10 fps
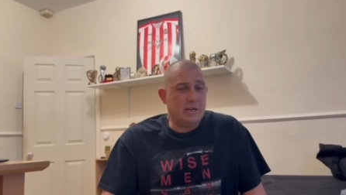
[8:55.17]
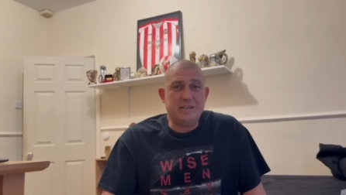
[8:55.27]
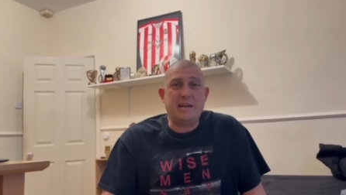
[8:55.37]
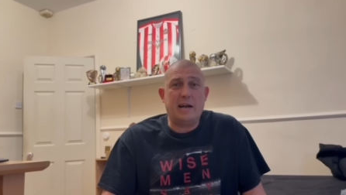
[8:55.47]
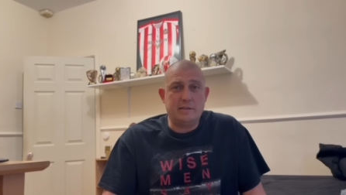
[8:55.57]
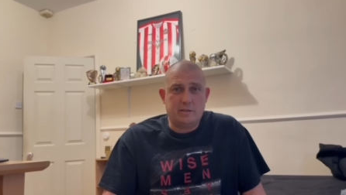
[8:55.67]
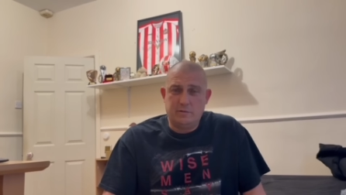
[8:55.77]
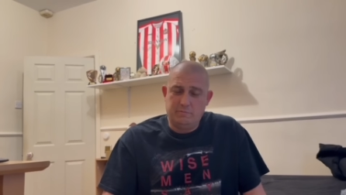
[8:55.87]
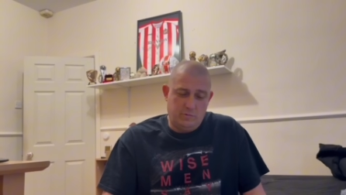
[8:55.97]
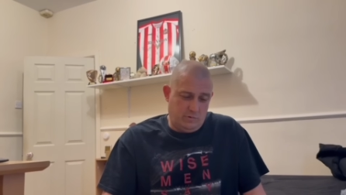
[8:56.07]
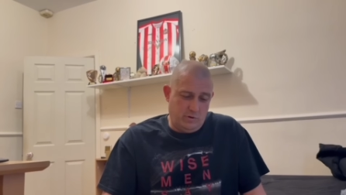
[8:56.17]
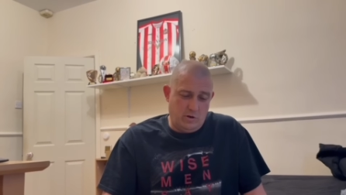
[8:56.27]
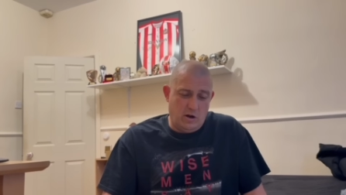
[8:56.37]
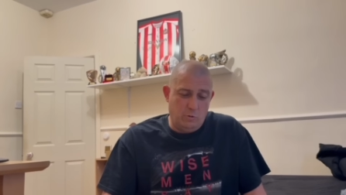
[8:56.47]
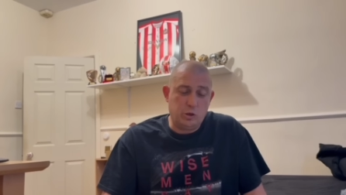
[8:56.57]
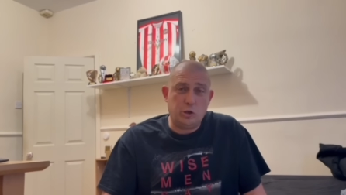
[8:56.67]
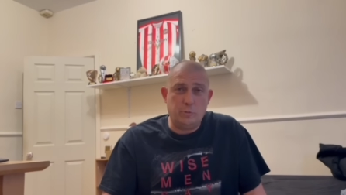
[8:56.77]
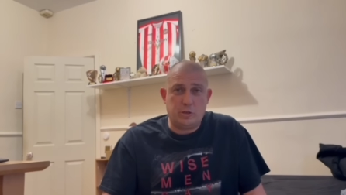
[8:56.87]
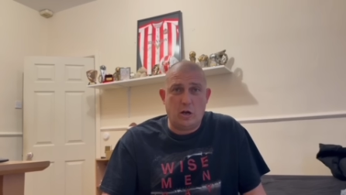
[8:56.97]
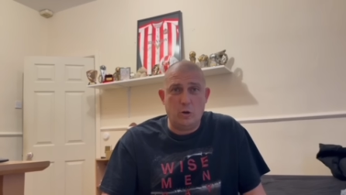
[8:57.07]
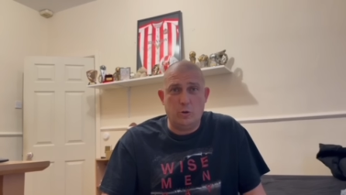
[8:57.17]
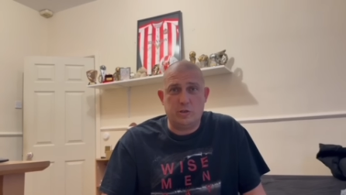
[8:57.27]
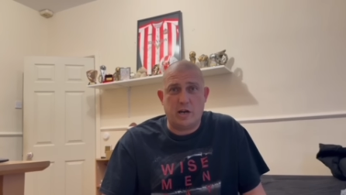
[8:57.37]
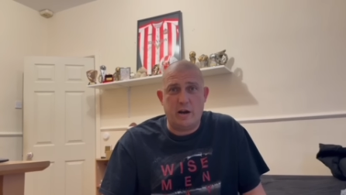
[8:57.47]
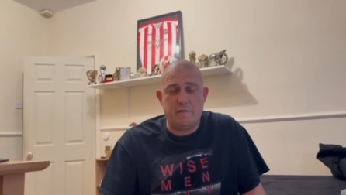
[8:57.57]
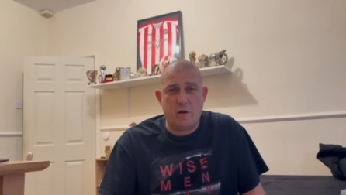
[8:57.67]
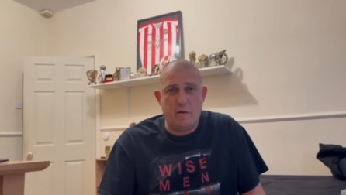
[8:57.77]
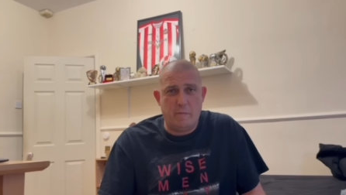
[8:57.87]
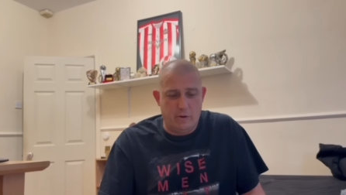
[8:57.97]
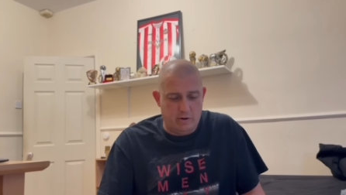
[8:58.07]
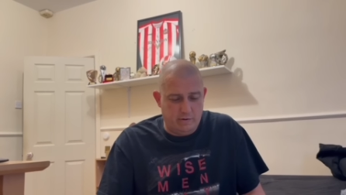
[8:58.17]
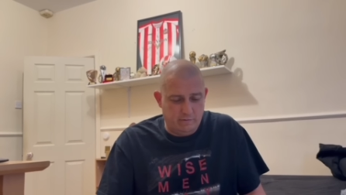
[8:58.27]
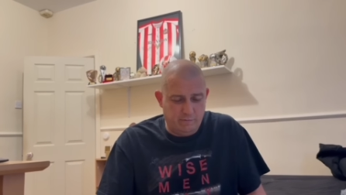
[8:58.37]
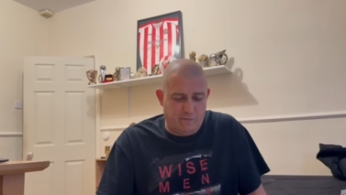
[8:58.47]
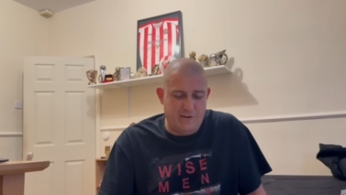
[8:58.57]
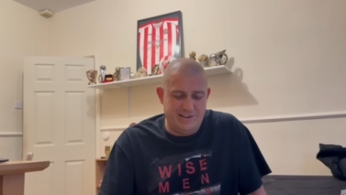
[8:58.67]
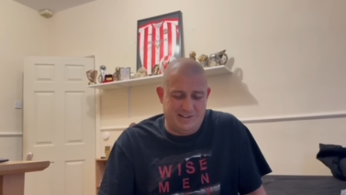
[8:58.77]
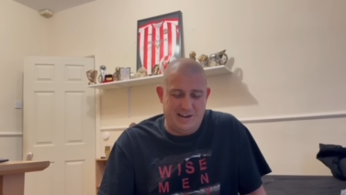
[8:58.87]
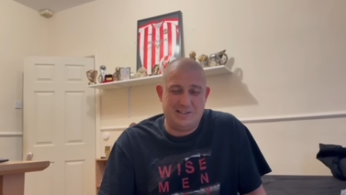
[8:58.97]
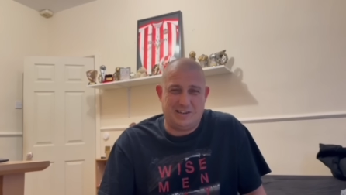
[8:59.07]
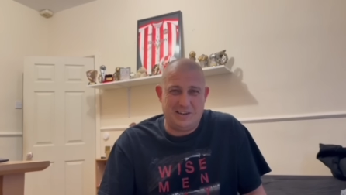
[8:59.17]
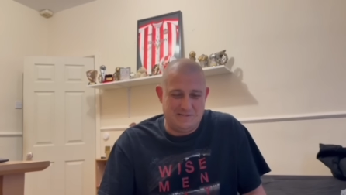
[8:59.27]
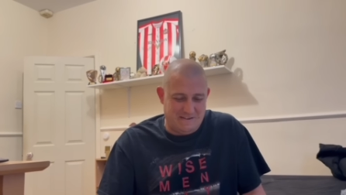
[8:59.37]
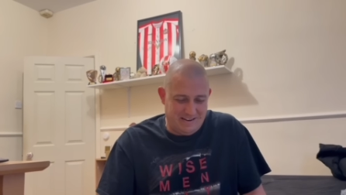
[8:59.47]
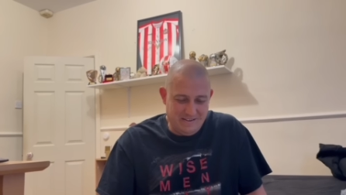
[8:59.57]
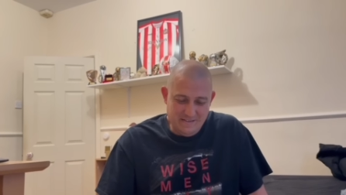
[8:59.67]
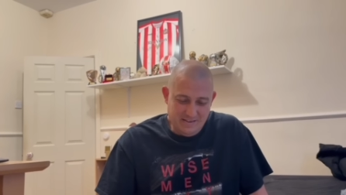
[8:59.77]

Dans, you know, our superstar loan signing for Liverpool in January.